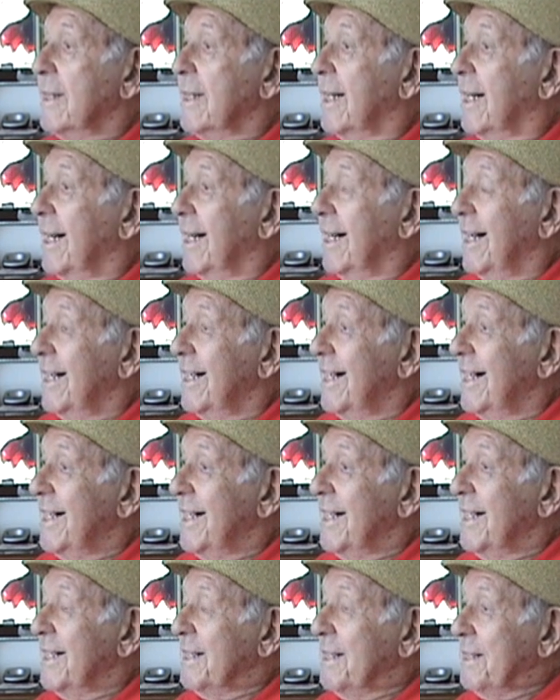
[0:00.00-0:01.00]

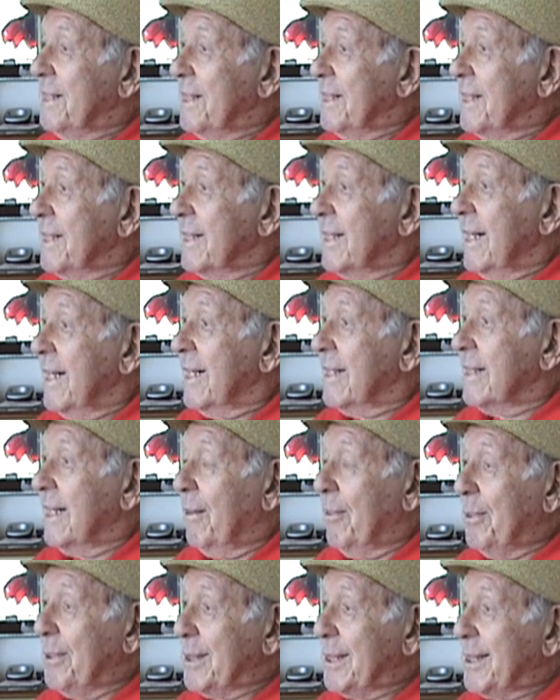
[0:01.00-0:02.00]

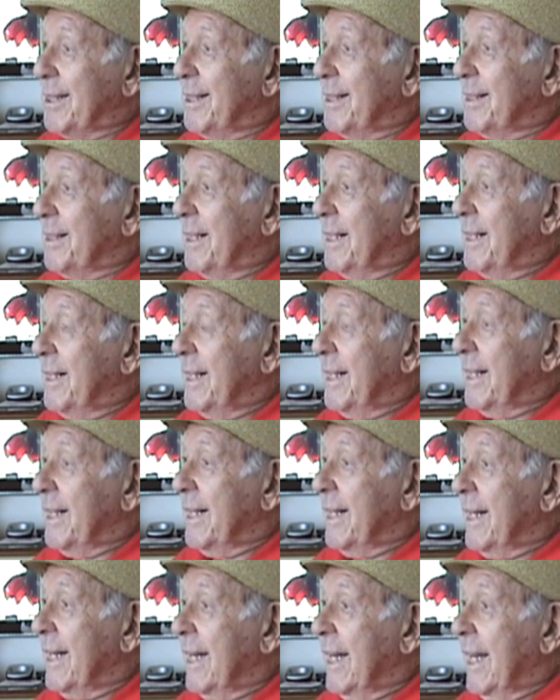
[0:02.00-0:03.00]
That was,
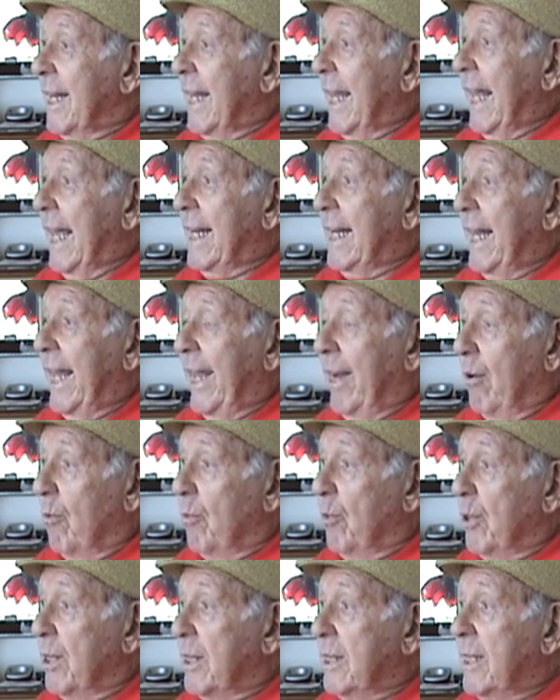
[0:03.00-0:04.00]
and the
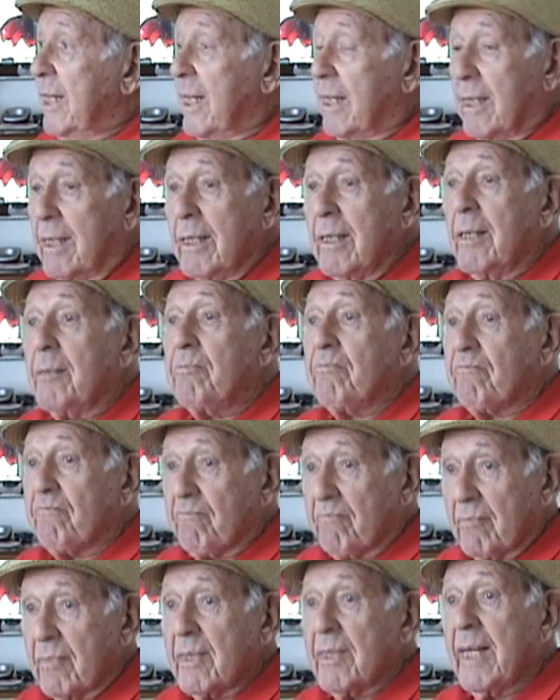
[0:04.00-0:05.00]
Elmwood did,
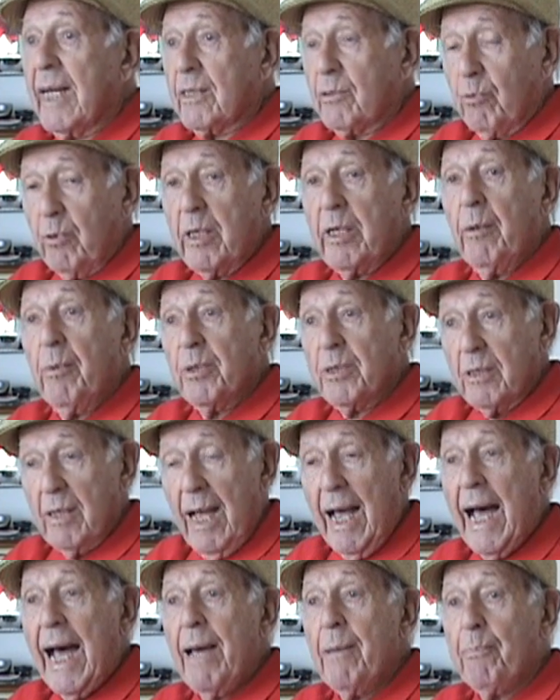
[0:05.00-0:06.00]
it was
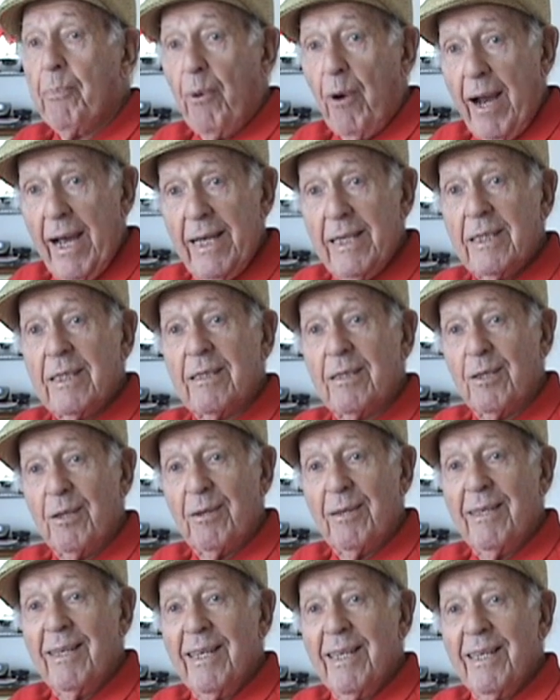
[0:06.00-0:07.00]
a high price.
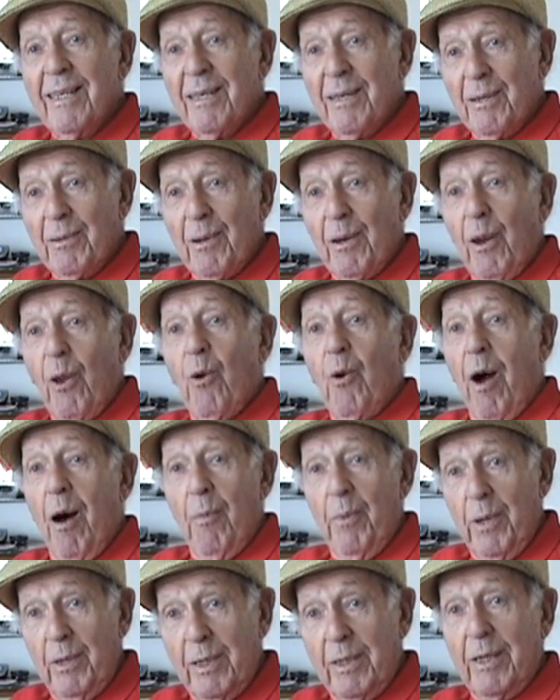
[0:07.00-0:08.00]

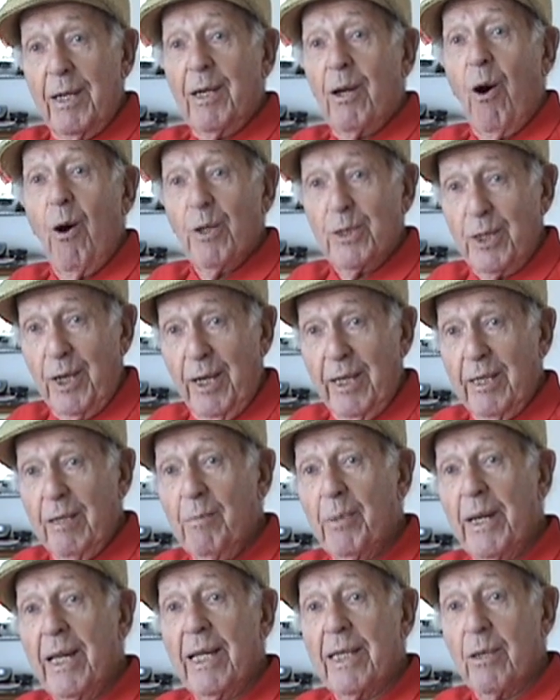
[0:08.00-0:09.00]
Well, it didn't cost you
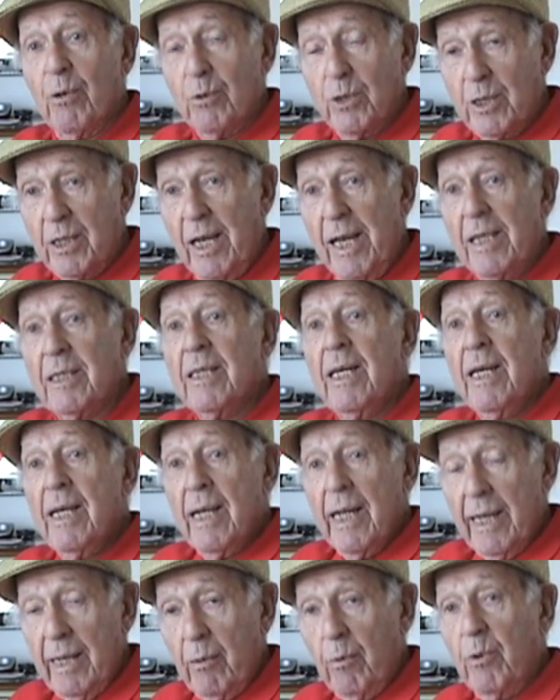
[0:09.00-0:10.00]
anything, but at those days,
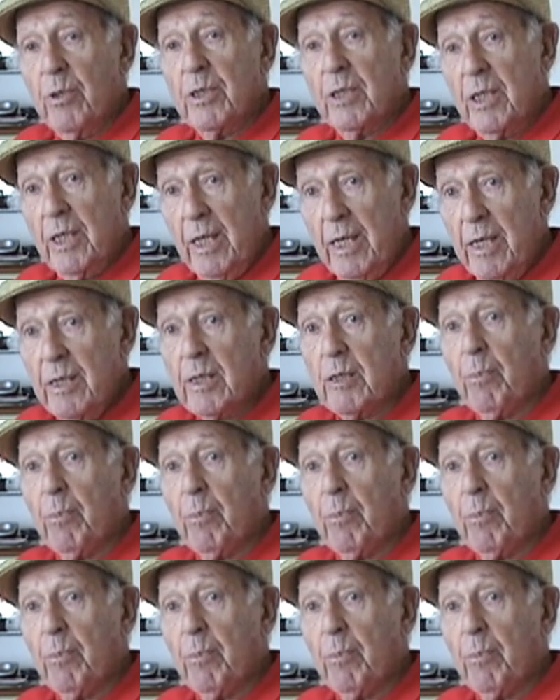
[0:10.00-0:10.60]
it was the